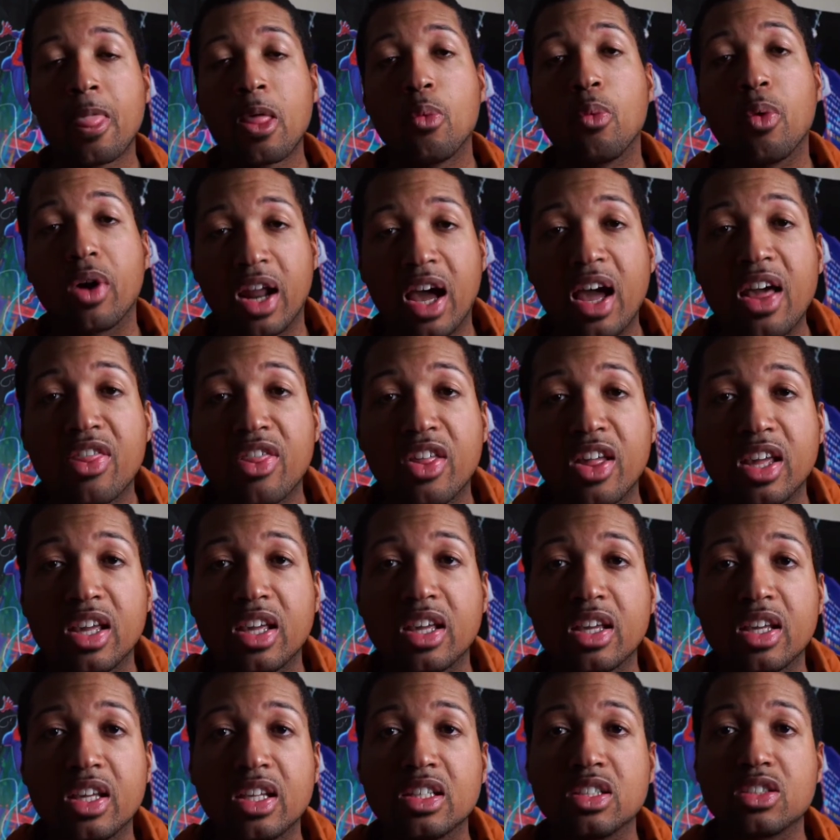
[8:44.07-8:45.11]
What I
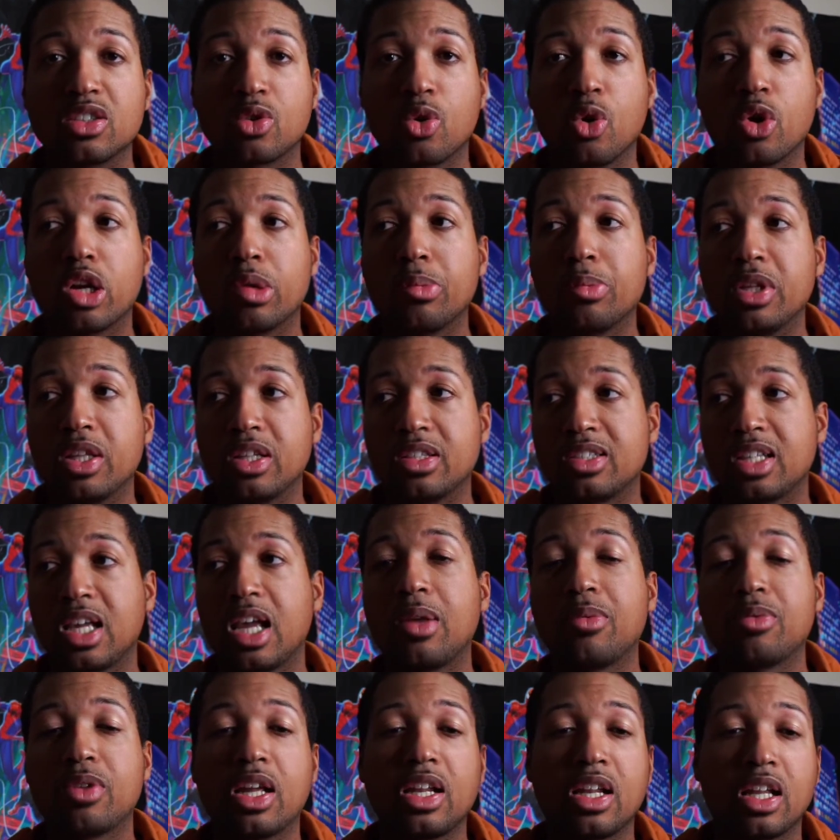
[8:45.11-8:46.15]
think is going to be the
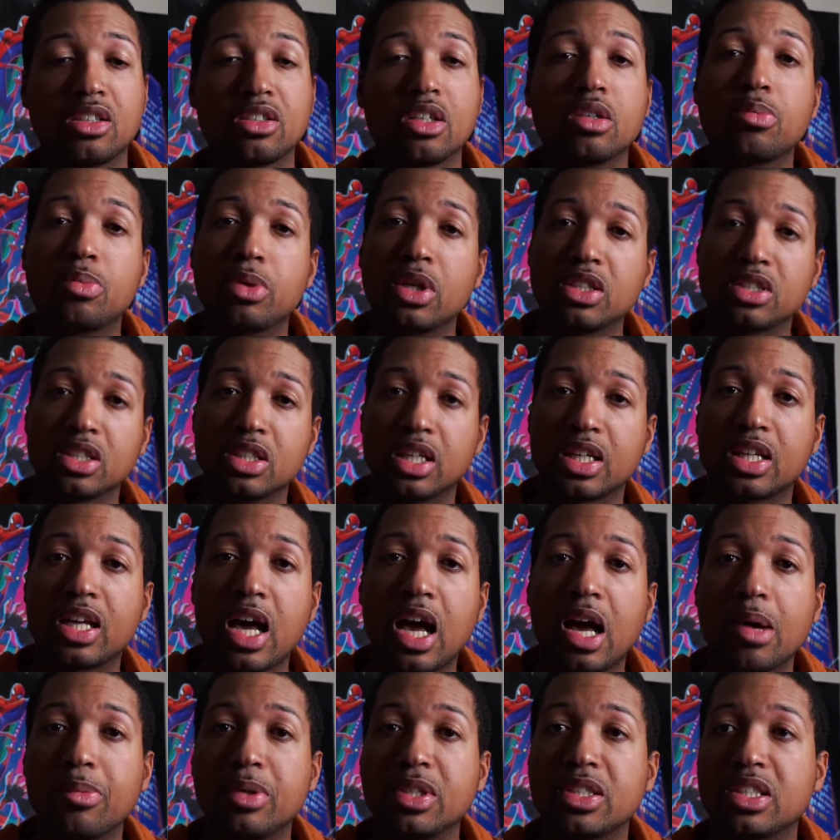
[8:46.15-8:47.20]
same thing that took place in the
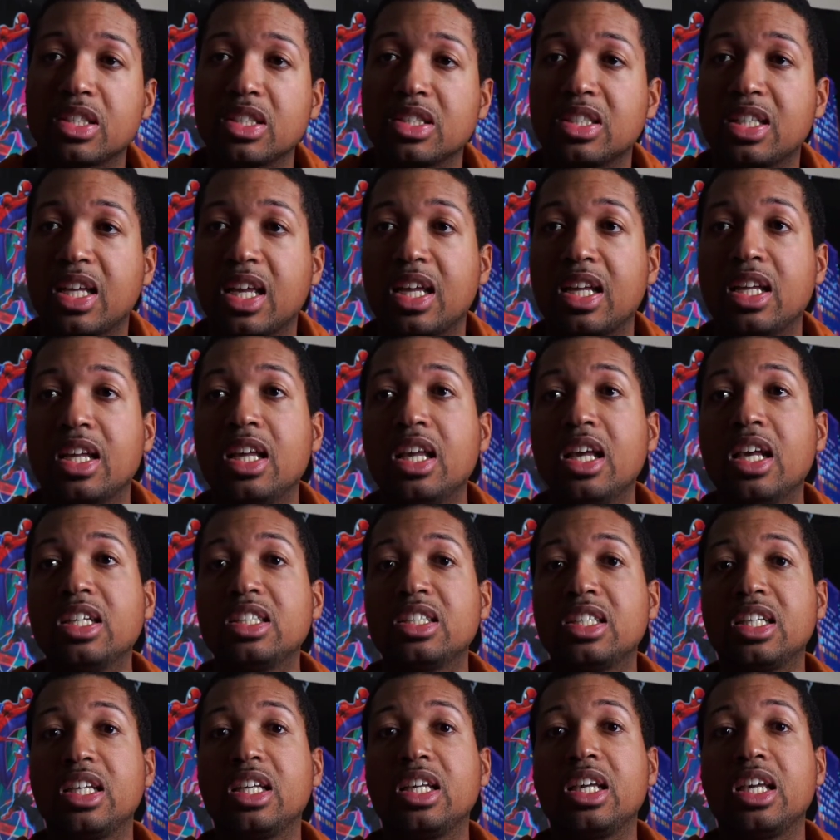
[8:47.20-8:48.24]
comics, is that
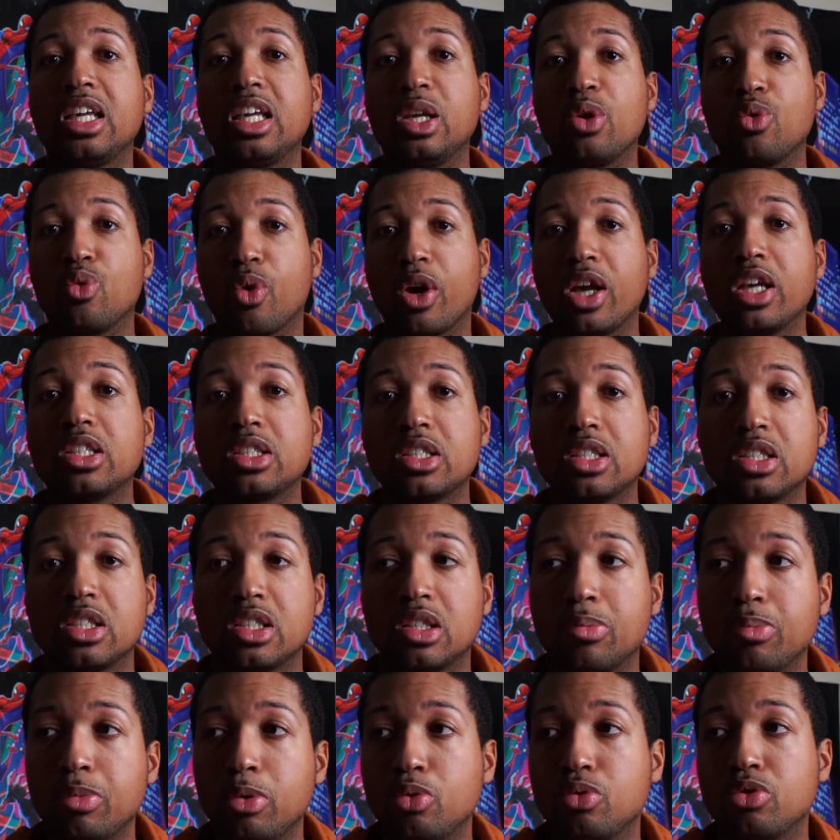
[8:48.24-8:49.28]
she erases
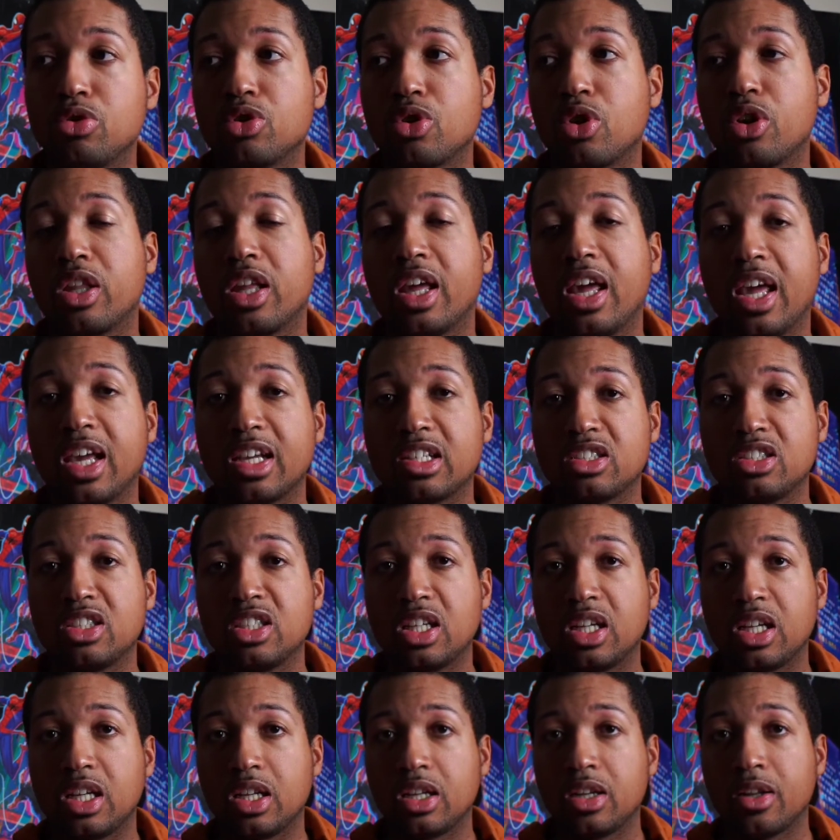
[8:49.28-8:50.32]
the mutants or the X
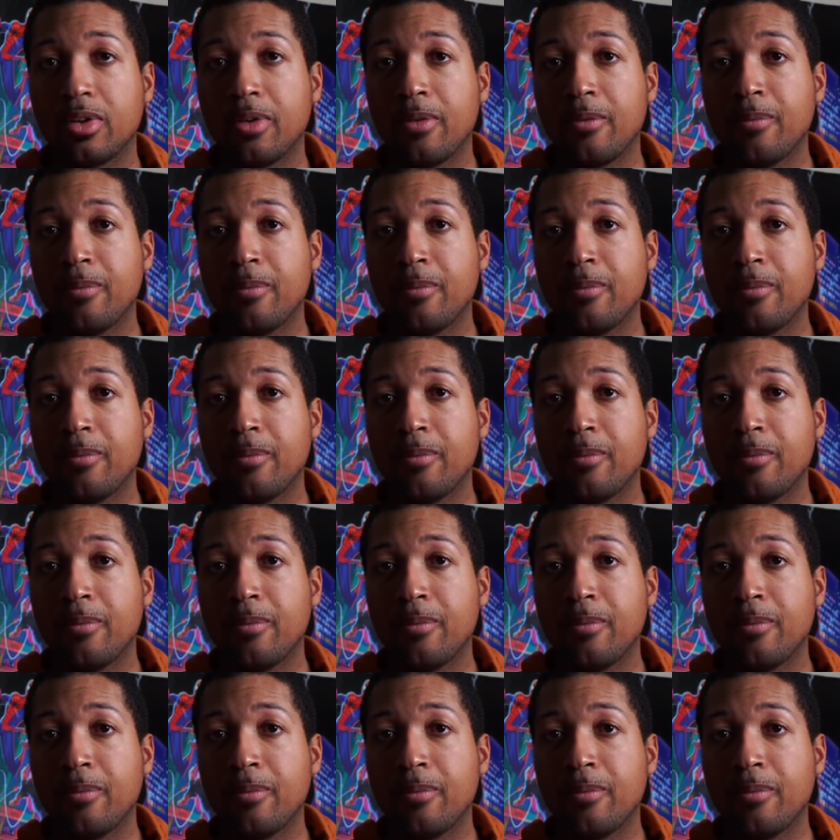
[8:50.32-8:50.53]
gene,